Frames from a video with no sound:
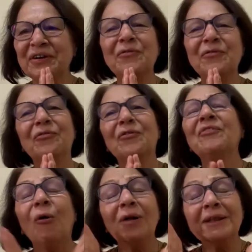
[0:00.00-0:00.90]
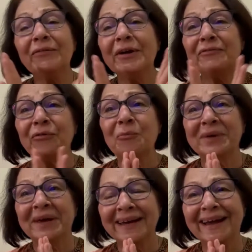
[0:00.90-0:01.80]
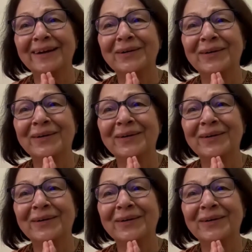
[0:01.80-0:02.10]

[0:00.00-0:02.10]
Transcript: you all the way from Kenya.